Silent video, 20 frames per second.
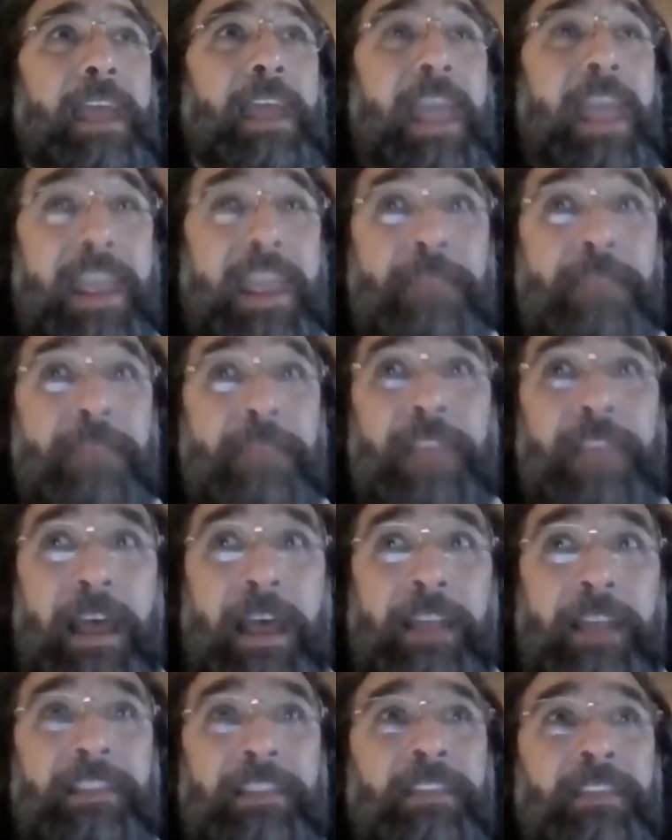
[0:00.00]
aimed
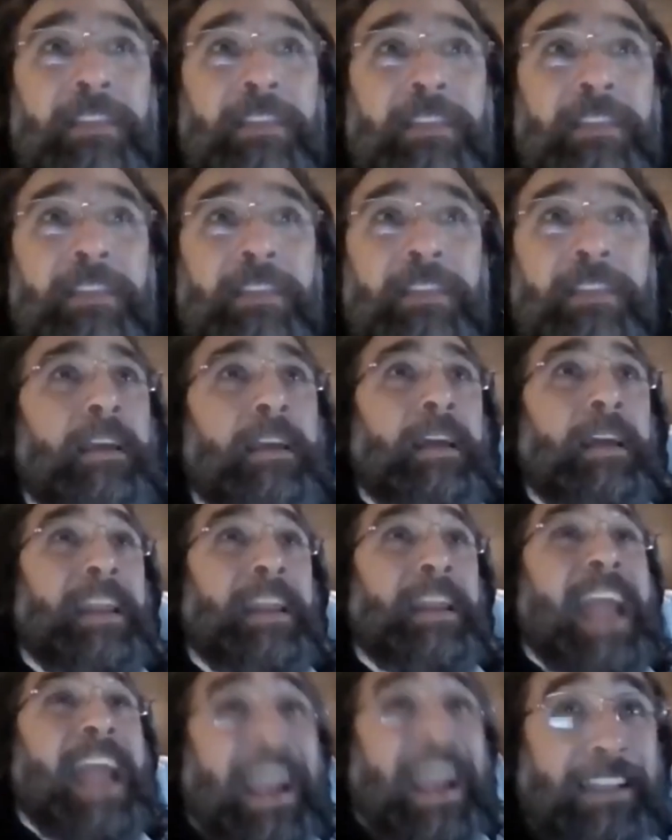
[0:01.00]
at defending,
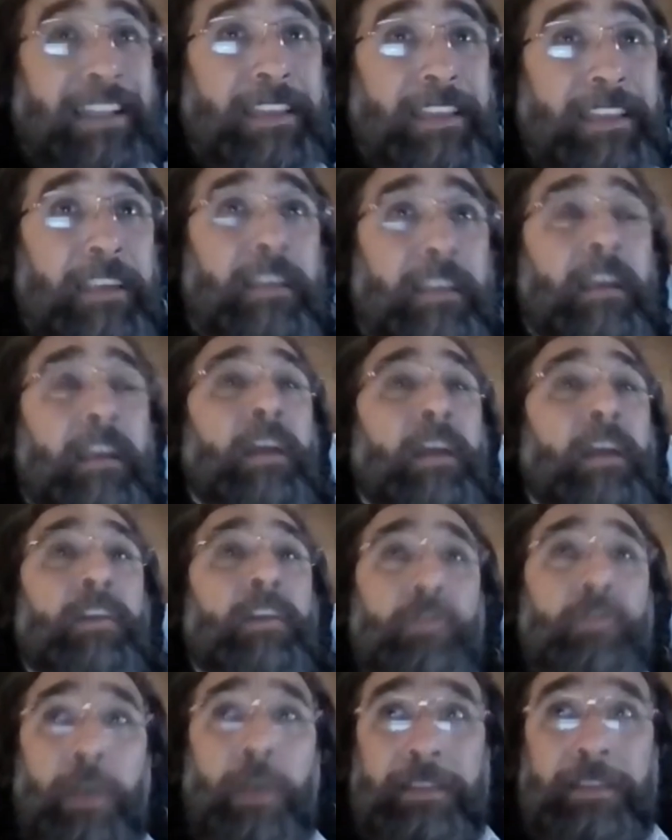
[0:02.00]
reacting
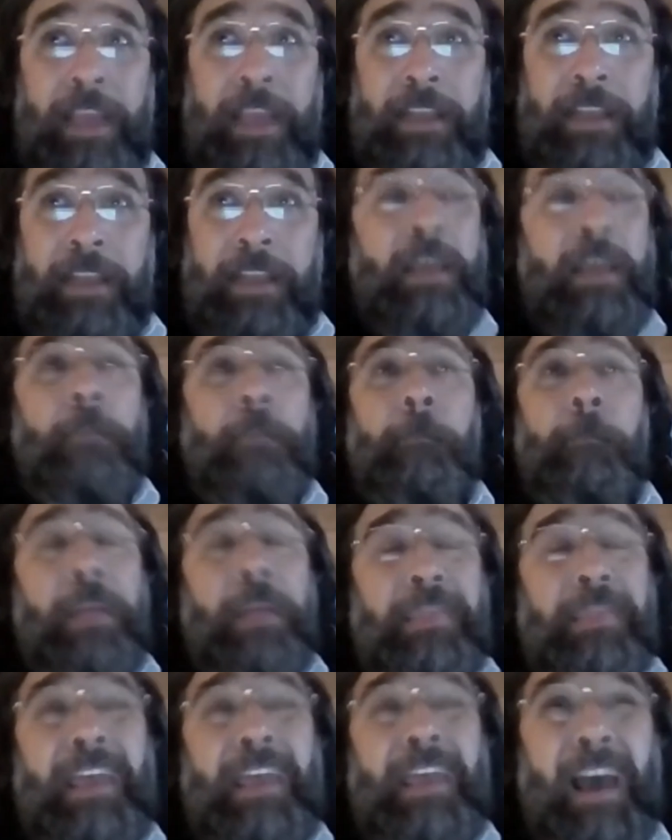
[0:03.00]
to attacks,
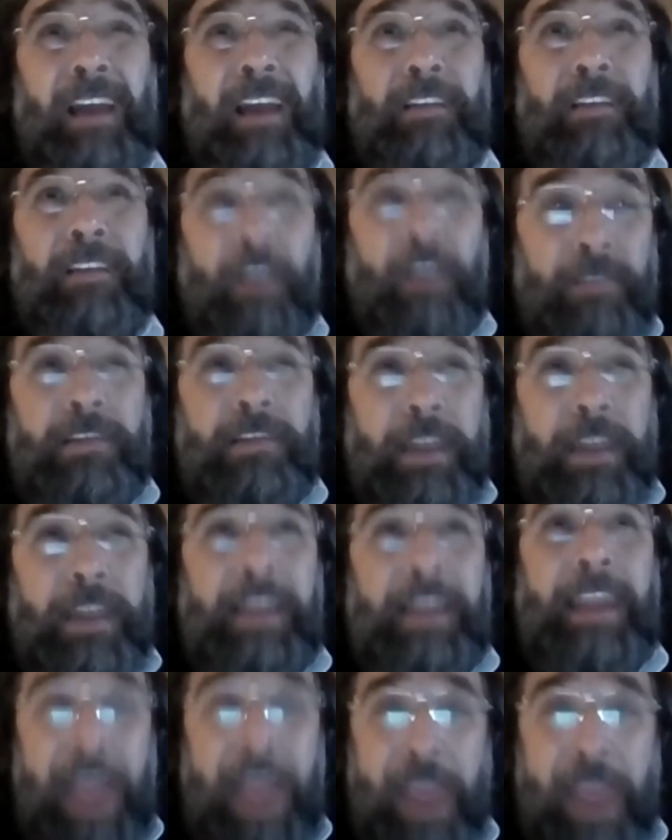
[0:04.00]
but they are not
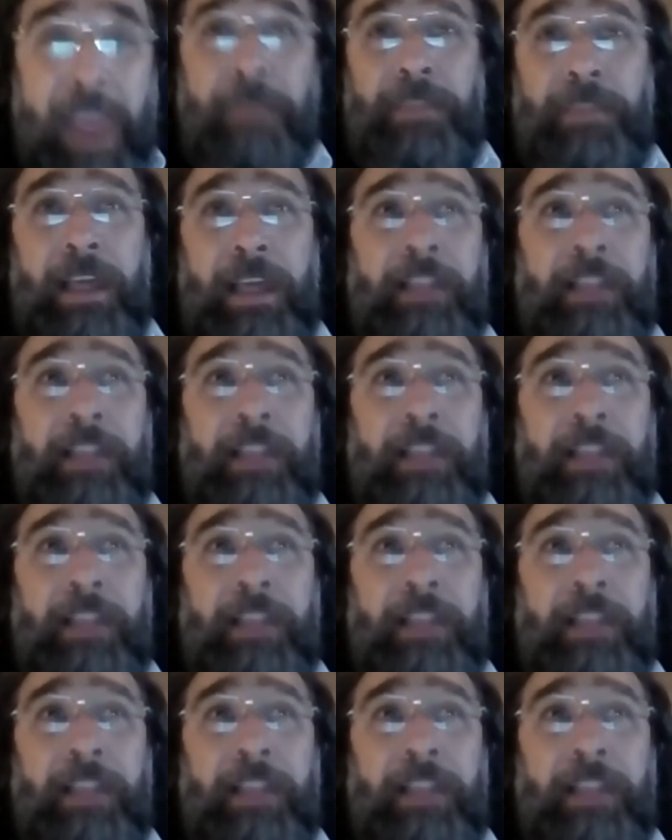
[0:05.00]
really aimed